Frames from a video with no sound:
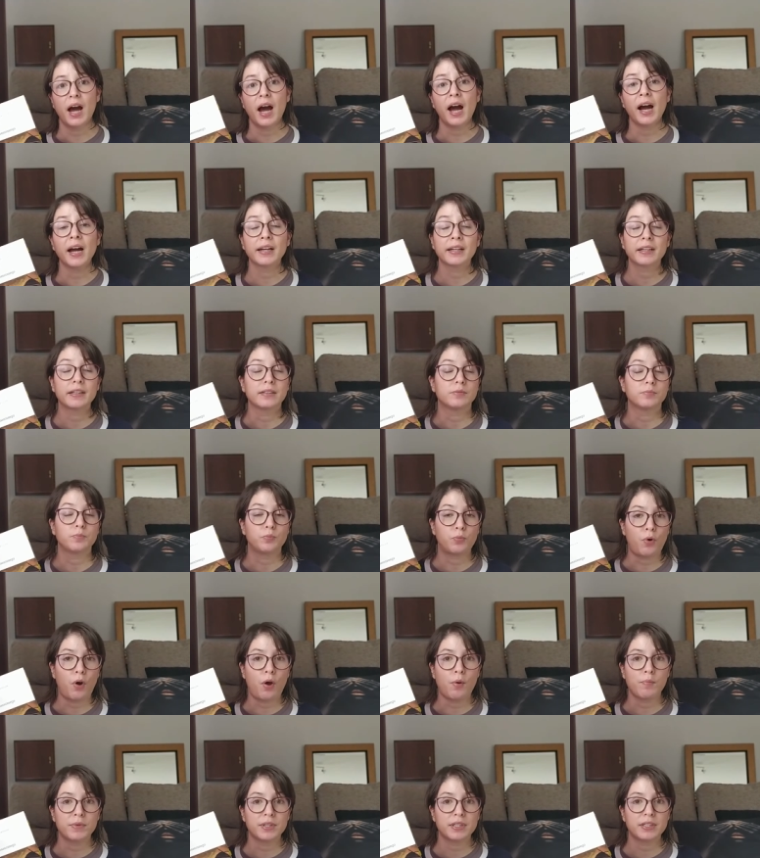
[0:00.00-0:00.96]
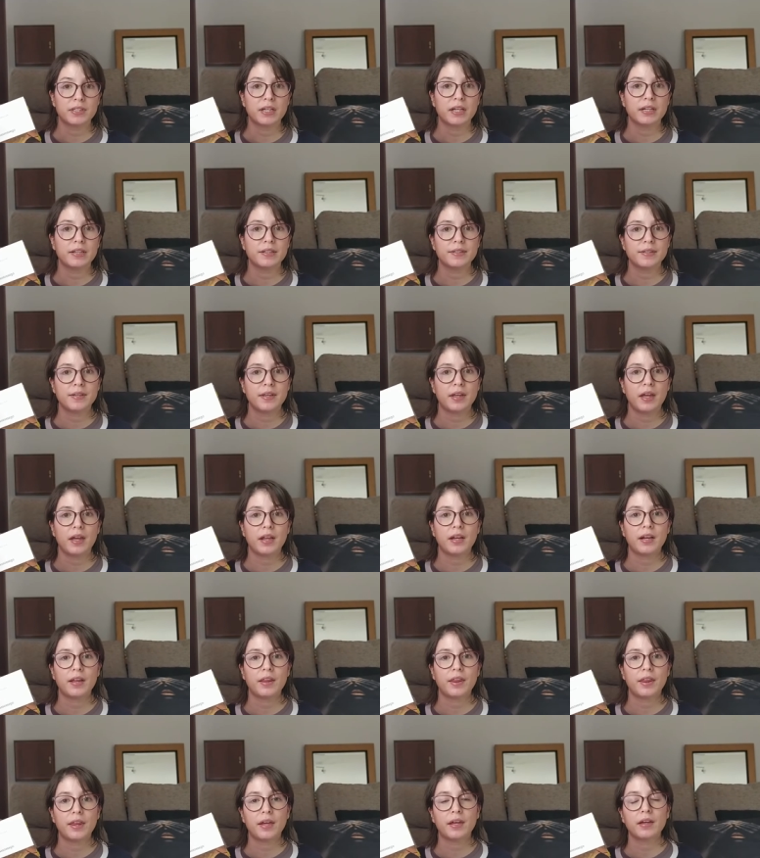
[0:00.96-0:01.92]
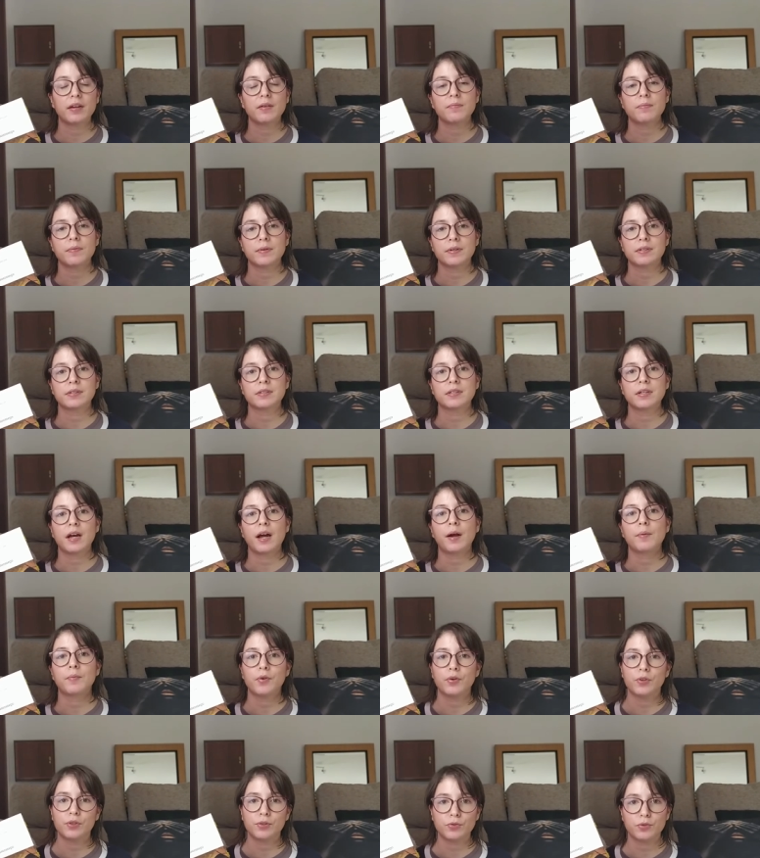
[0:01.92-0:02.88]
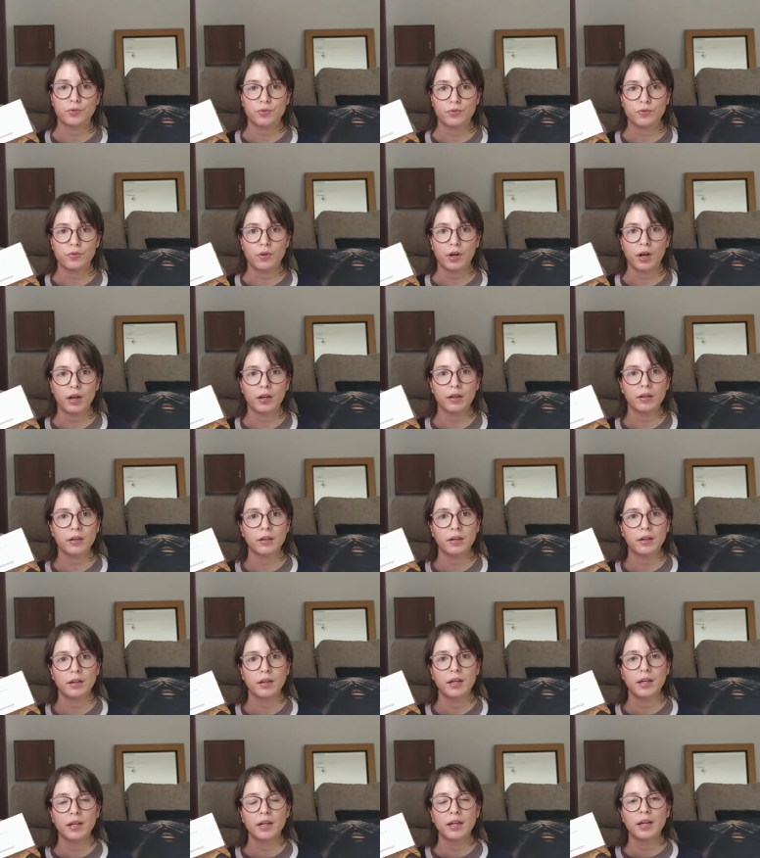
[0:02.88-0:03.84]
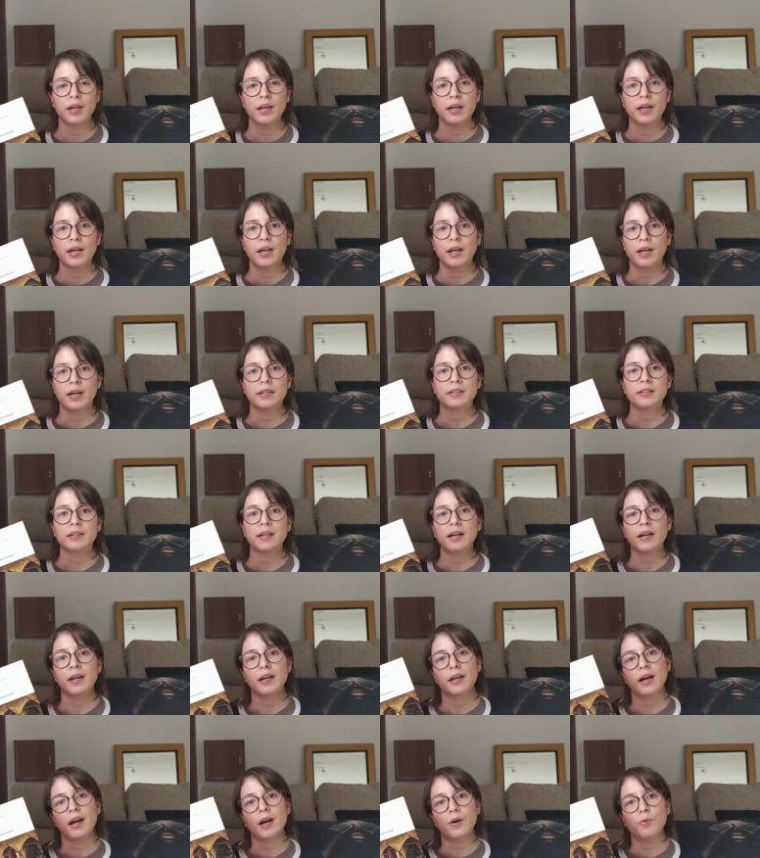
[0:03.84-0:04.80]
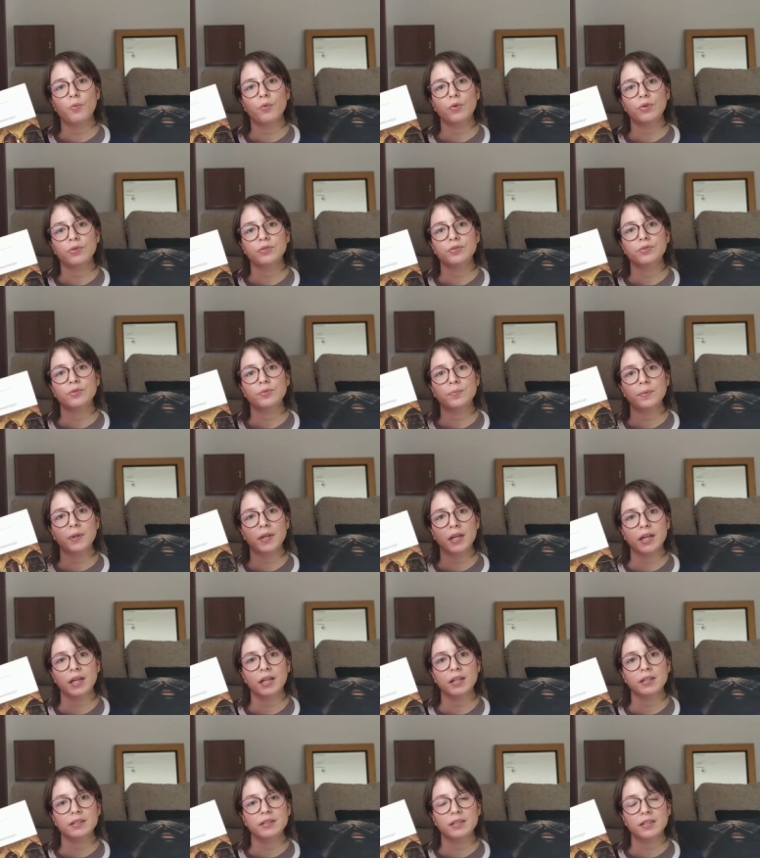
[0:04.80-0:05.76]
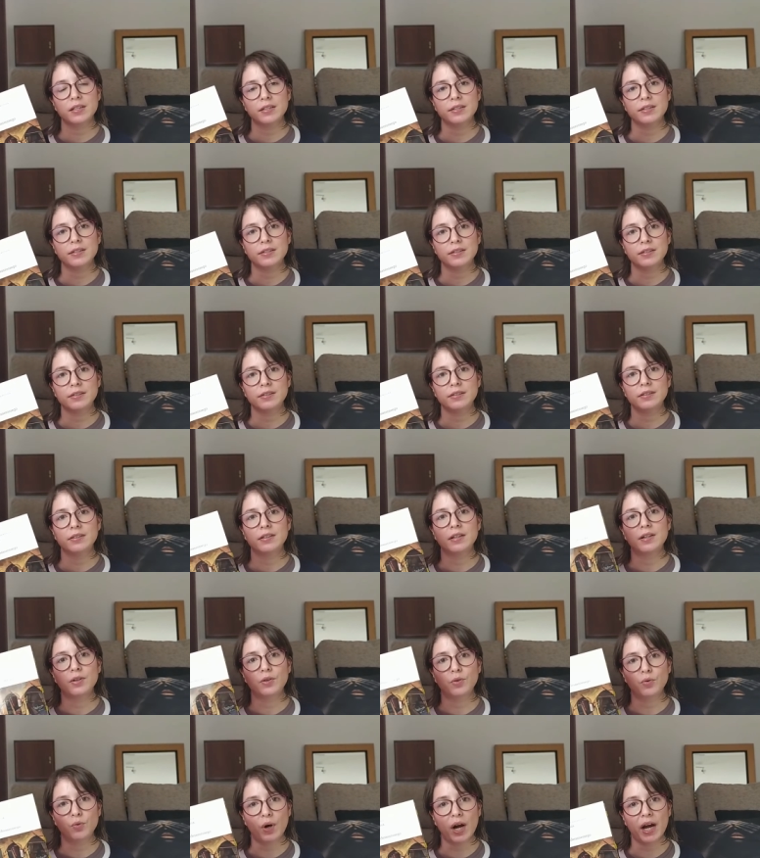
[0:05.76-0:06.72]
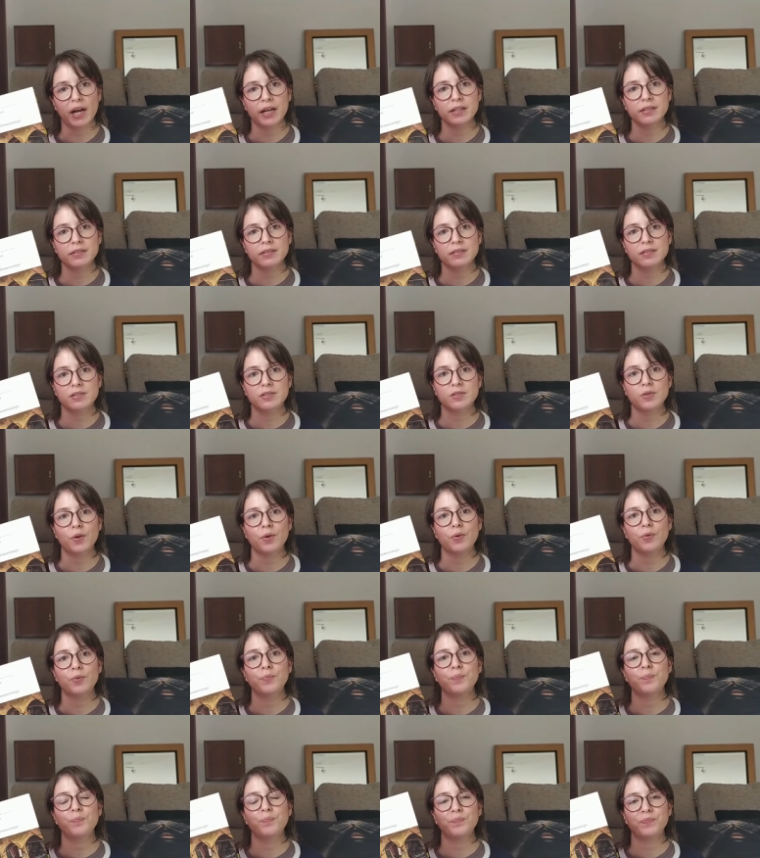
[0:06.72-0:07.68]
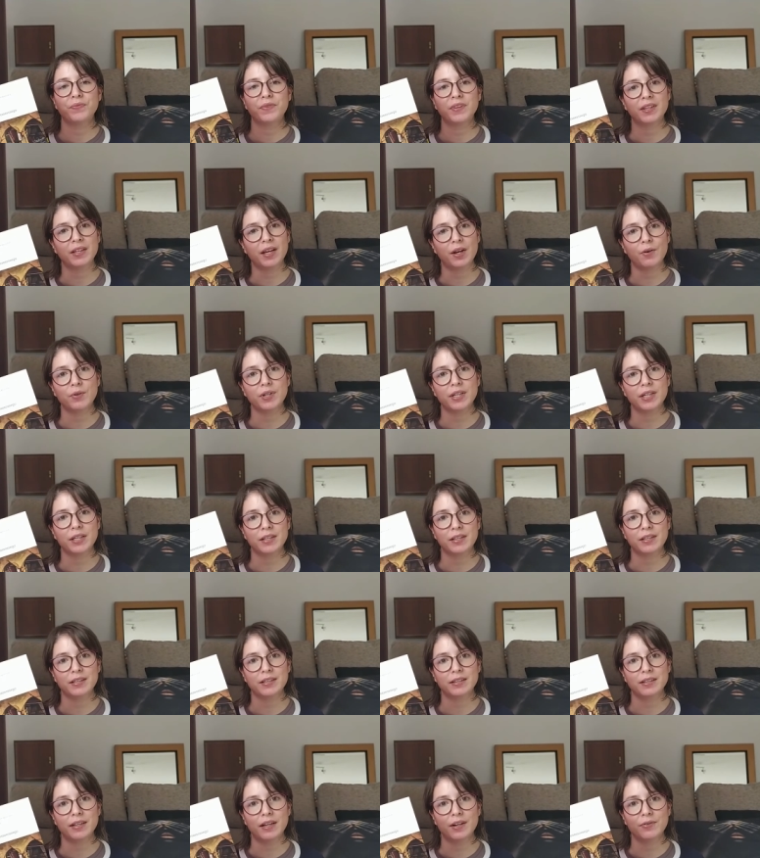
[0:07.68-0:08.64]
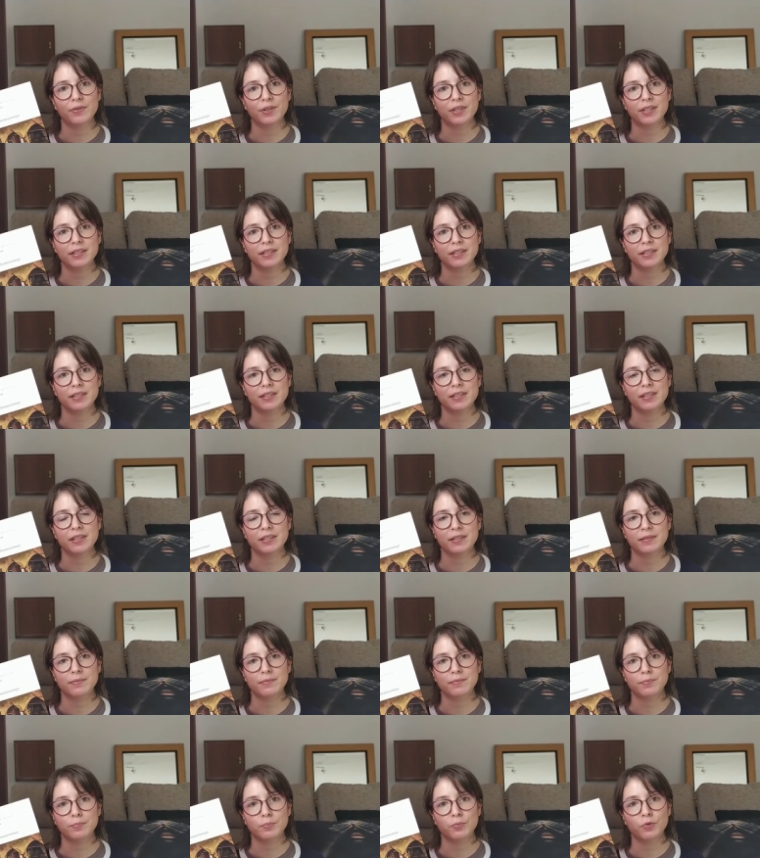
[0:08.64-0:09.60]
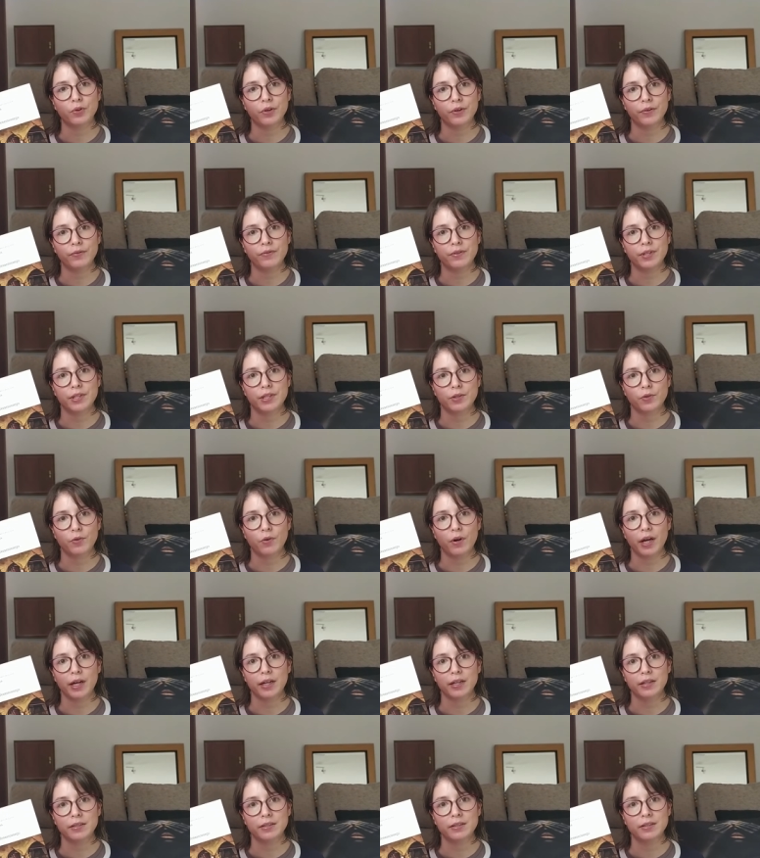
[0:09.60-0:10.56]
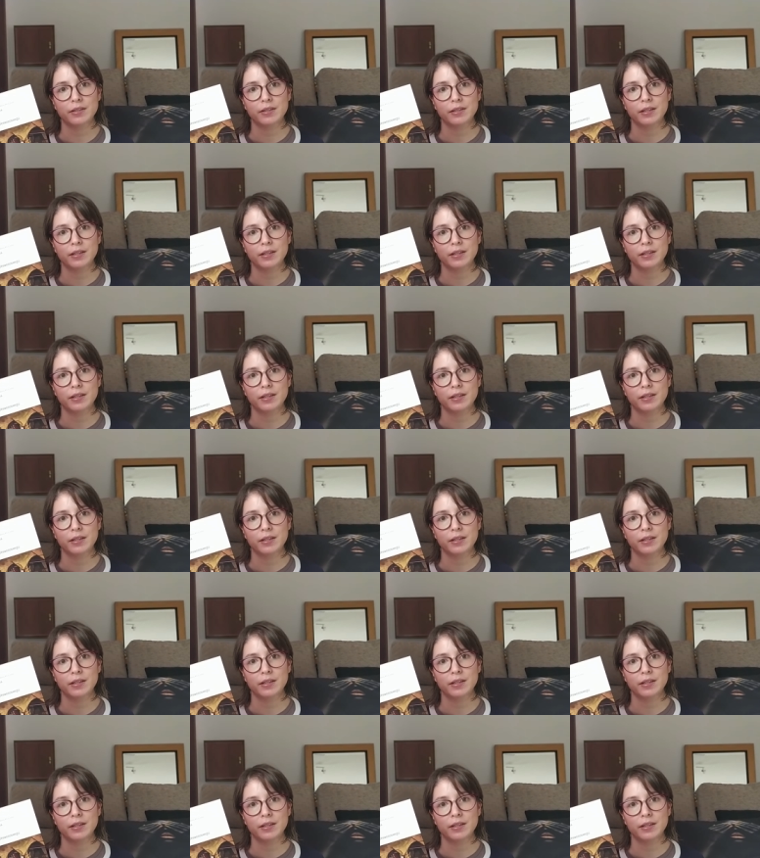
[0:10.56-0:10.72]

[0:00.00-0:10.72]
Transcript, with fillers: I can't promise any anything, but I'm going to try, and I, I want to begin the year right, so there it, there it is, the Book of Disquiet.